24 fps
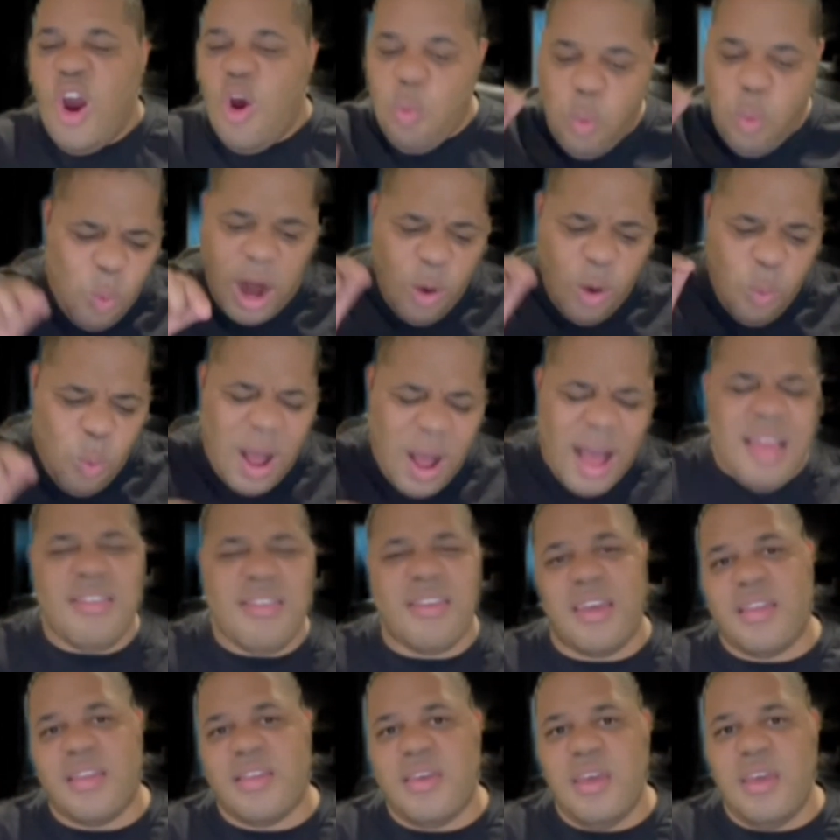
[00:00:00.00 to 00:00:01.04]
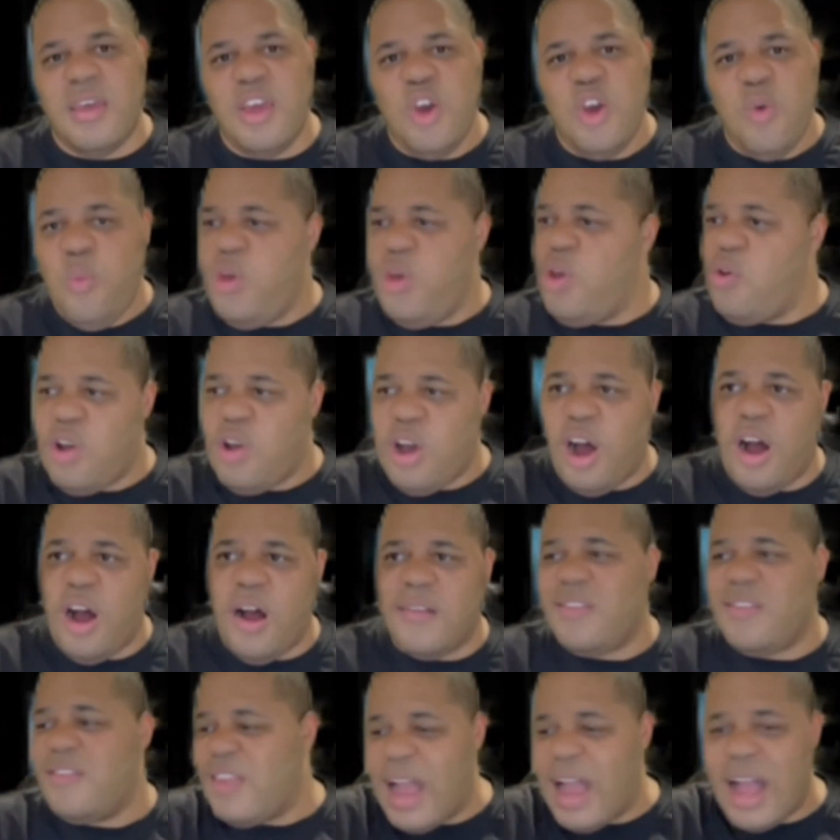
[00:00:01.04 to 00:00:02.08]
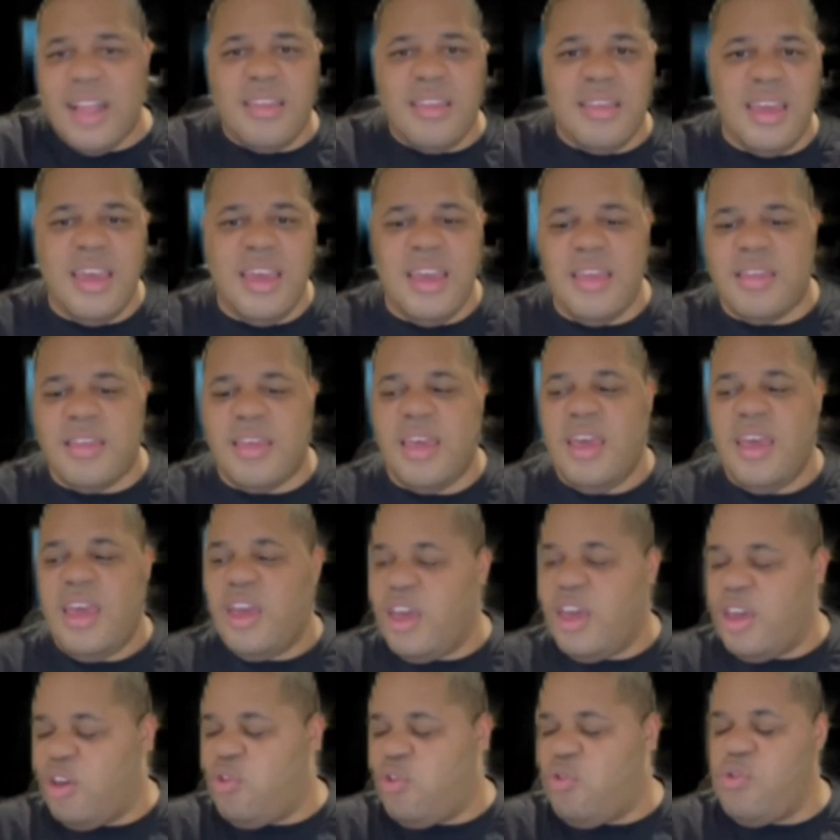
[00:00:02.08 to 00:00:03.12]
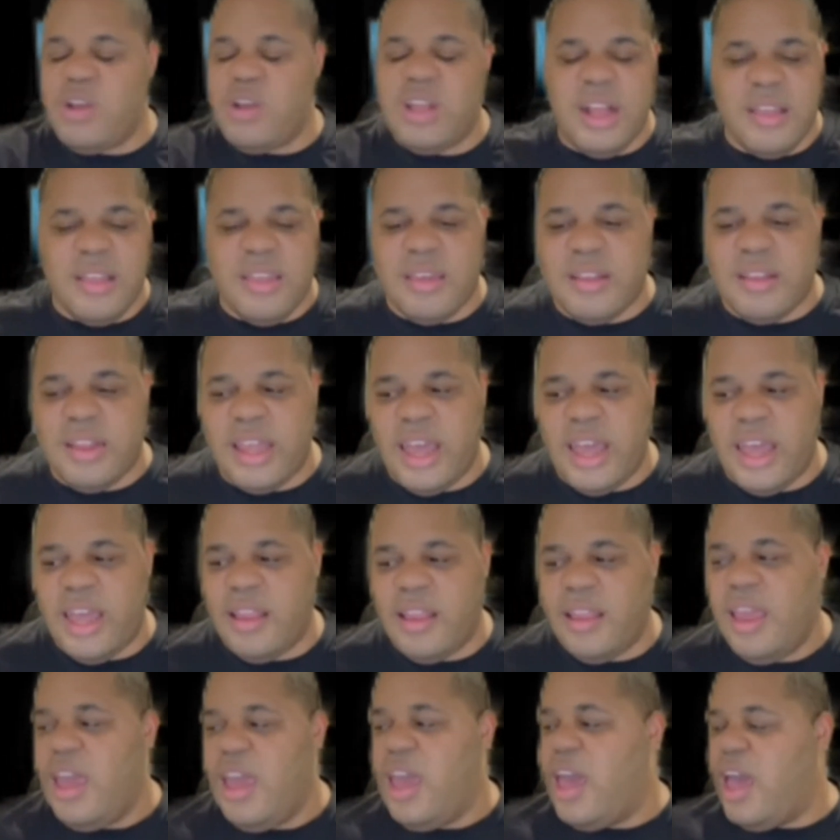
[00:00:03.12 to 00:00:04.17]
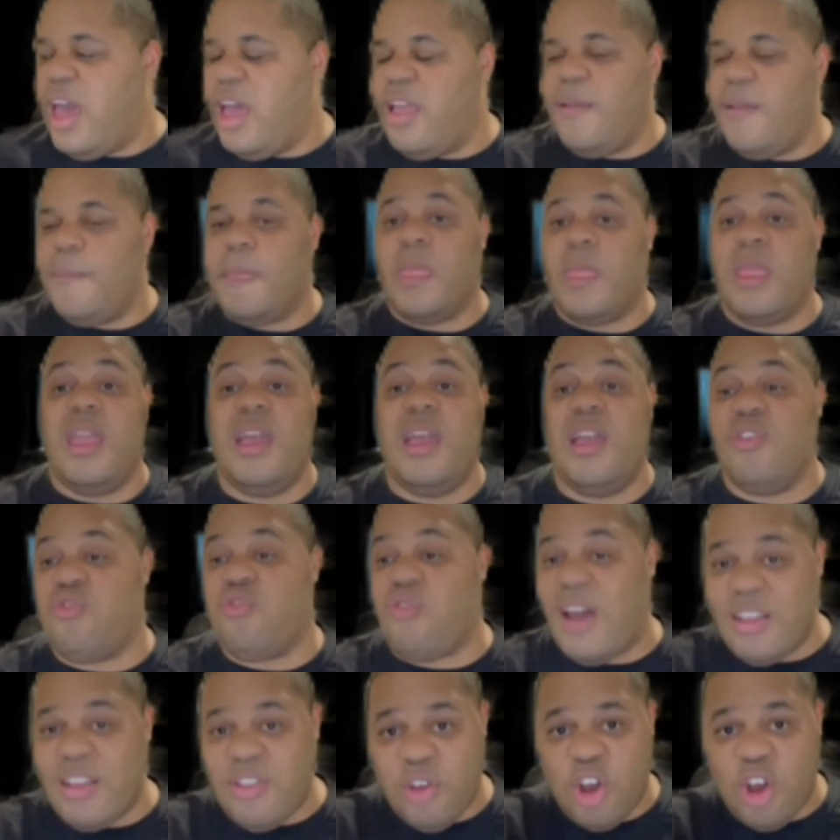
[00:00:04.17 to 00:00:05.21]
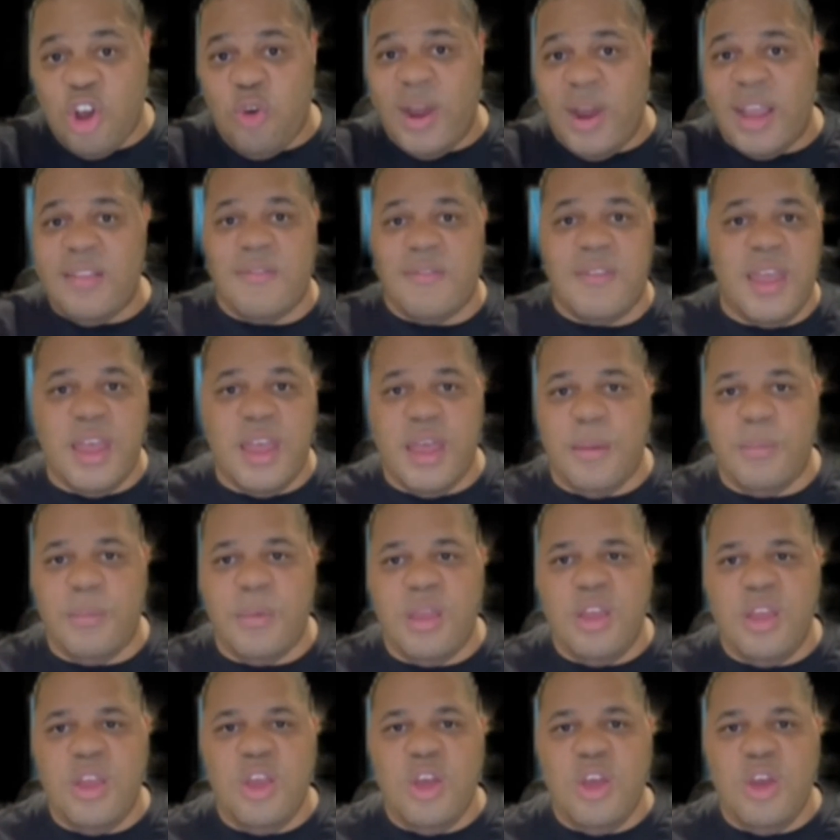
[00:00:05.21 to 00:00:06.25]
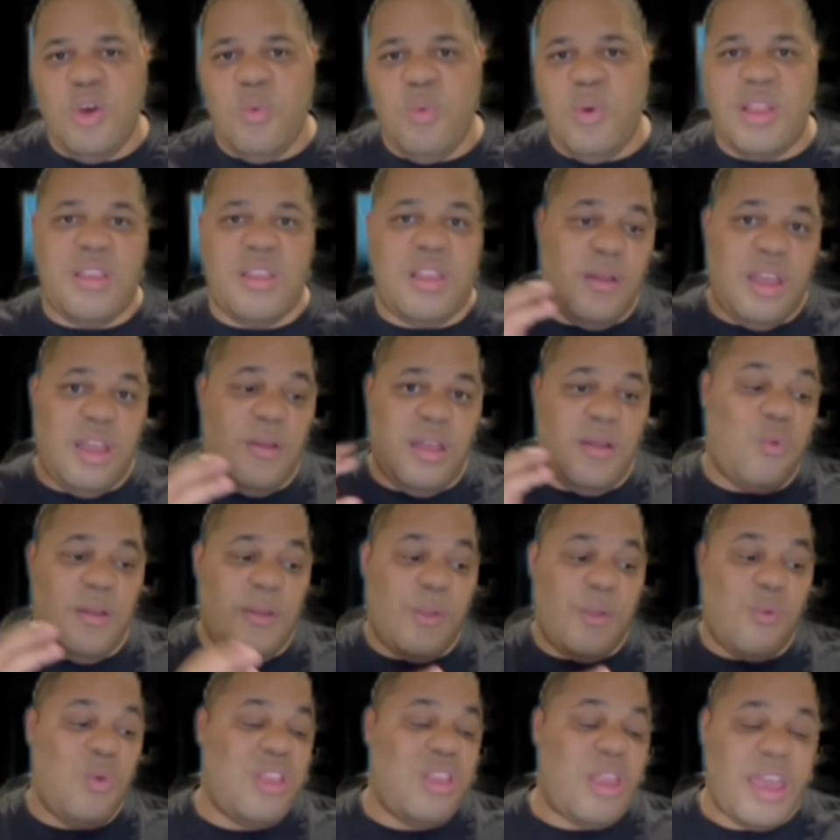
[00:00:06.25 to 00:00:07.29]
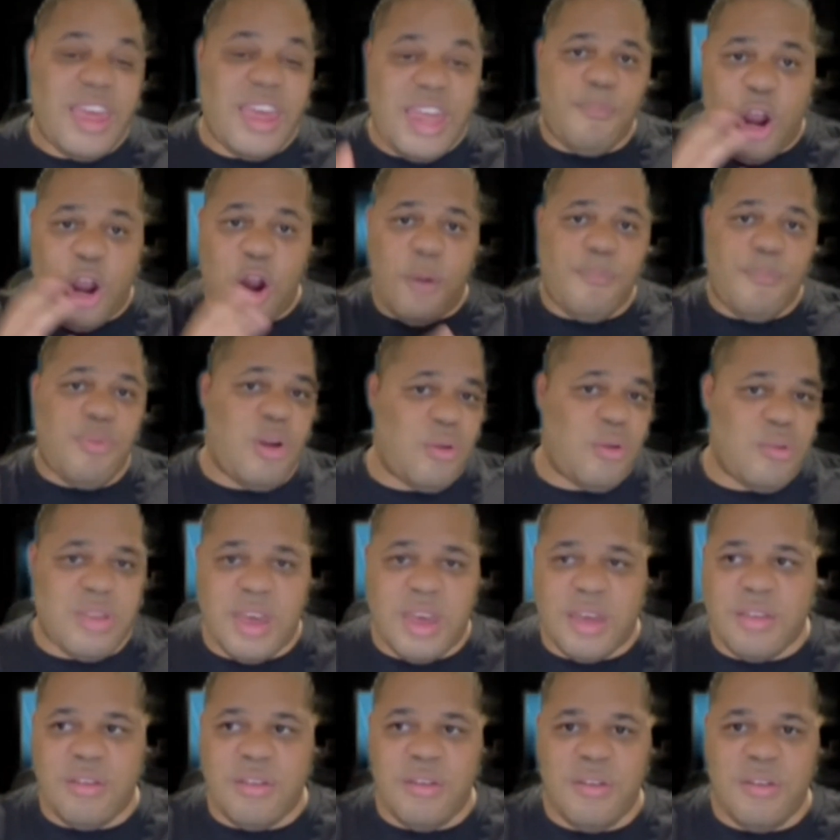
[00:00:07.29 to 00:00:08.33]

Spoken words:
was it when you called Nazis and Ku Klux Klan and tried to equate them with the counter protesters